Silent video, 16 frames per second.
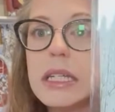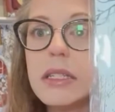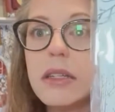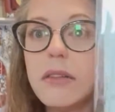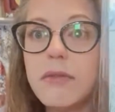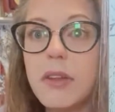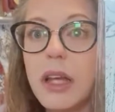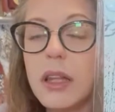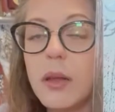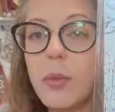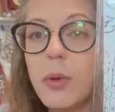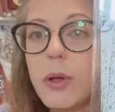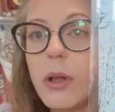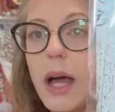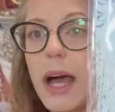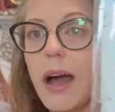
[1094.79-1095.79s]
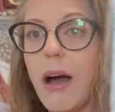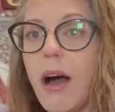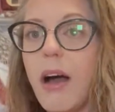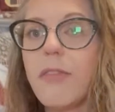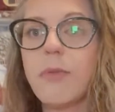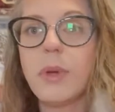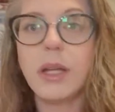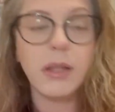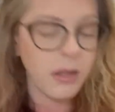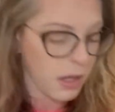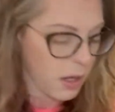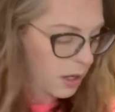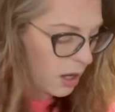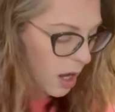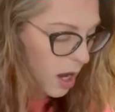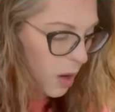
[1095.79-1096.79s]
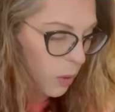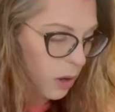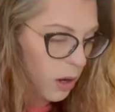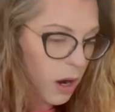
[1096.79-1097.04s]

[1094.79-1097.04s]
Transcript: available at Hoffman where